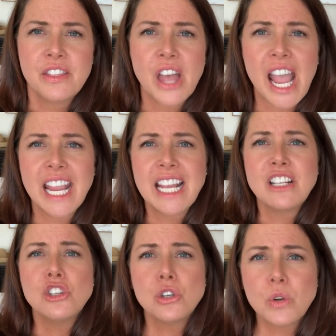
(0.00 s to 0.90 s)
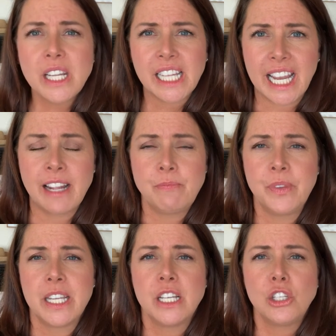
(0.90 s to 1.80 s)
That in doing that,
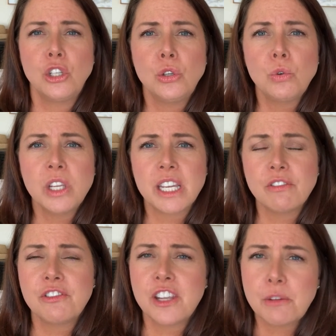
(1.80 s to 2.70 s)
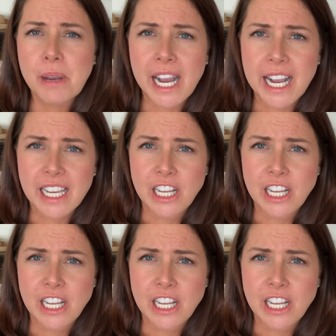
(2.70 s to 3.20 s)
you get feedback